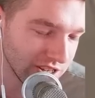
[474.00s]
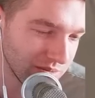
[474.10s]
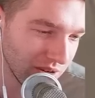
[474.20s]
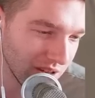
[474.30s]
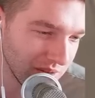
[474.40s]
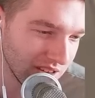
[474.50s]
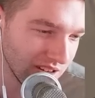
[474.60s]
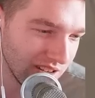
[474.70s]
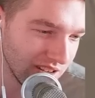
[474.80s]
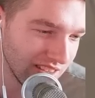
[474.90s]
That'd probably be
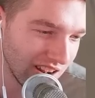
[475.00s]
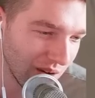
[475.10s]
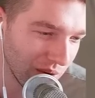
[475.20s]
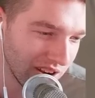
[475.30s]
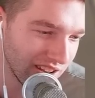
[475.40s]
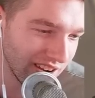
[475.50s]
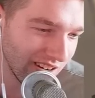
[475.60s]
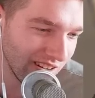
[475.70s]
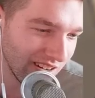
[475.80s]
good. And then I went in here,